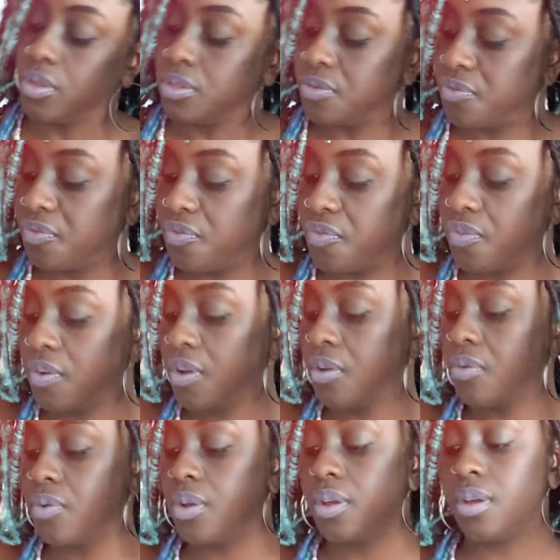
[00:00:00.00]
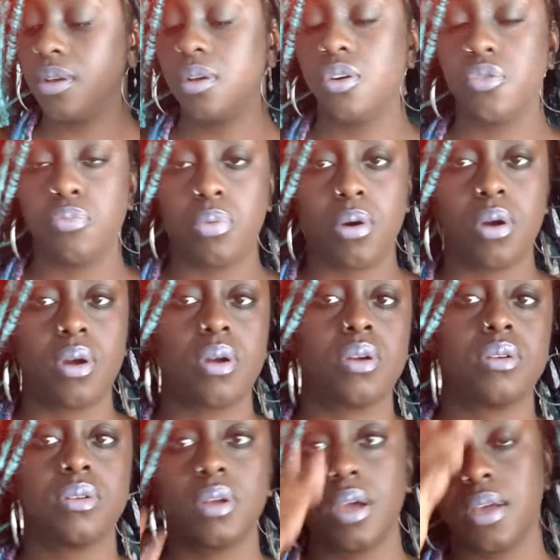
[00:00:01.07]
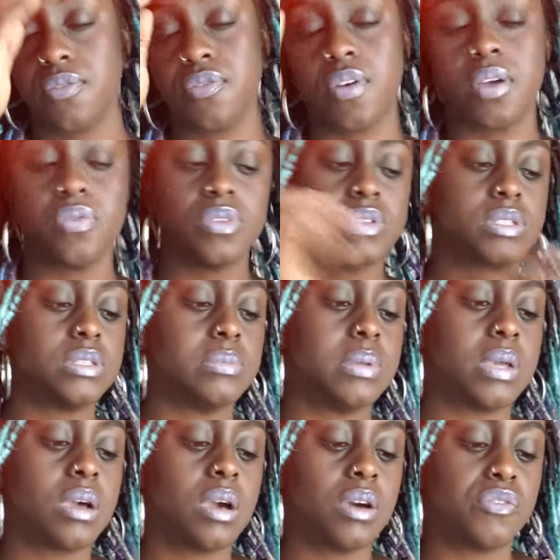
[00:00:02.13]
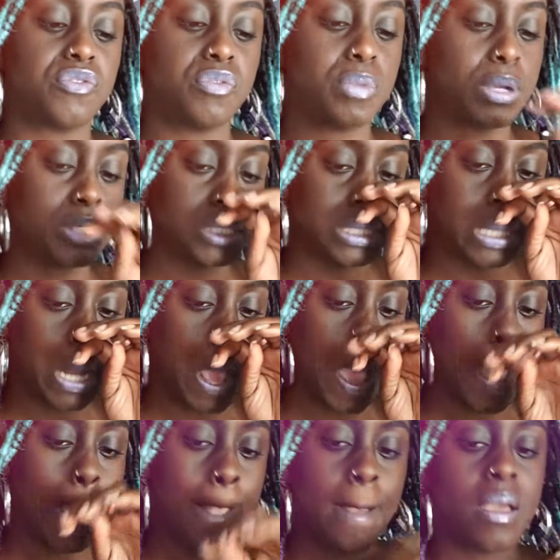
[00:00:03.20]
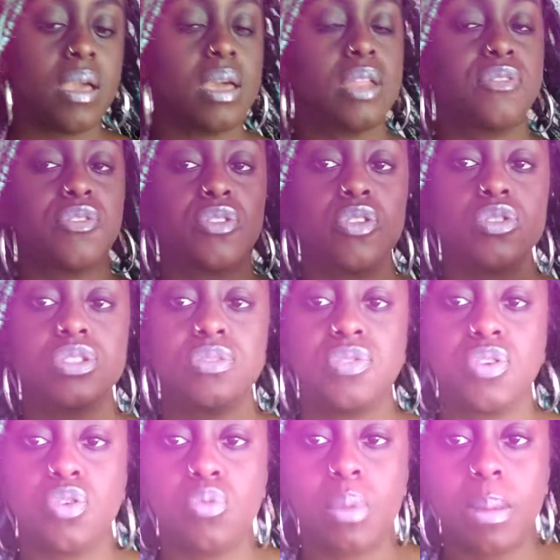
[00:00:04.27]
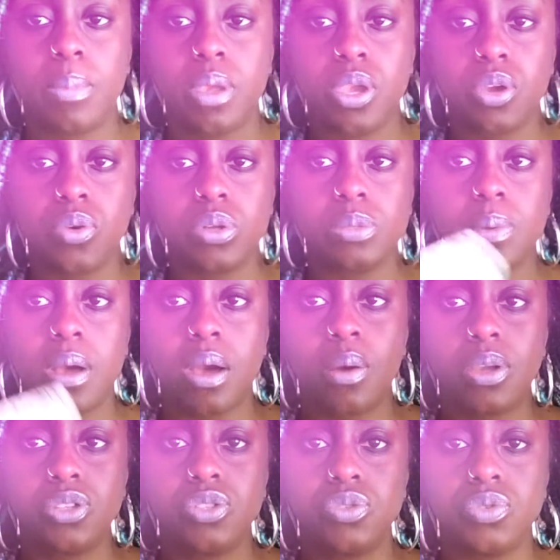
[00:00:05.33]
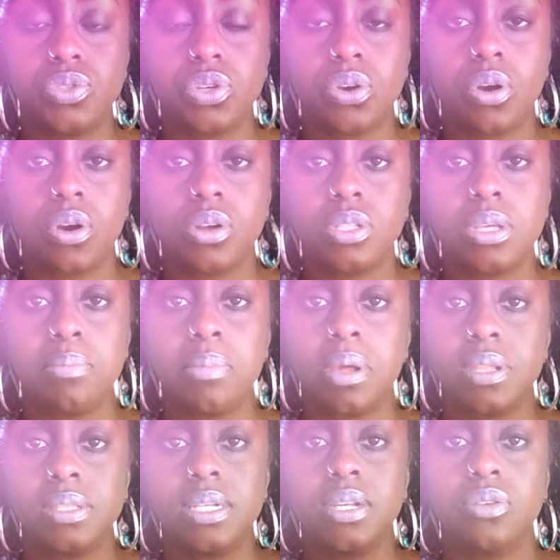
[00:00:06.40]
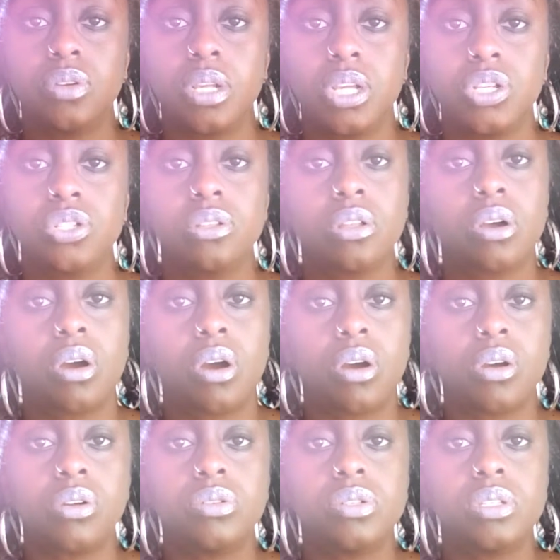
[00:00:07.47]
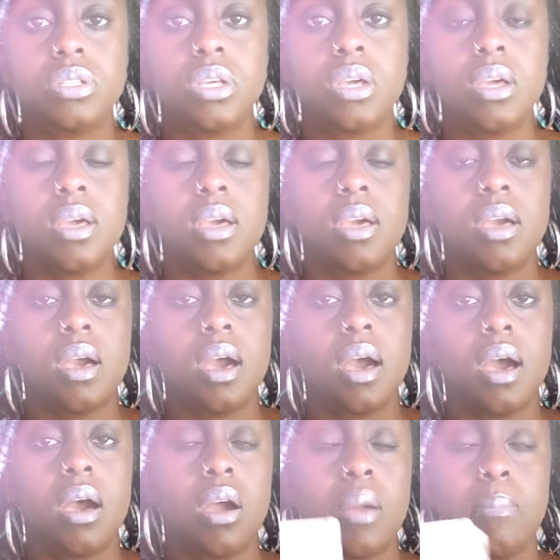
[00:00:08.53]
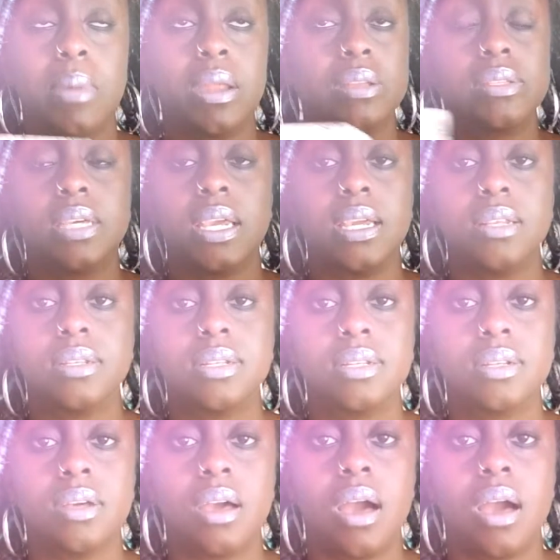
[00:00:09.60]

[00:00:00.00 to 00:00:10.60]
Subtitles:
It's very on par. I find this to be confirmation. And for those of you who might be curious about how I choose the cards, I meditate on each of the cards. I meditate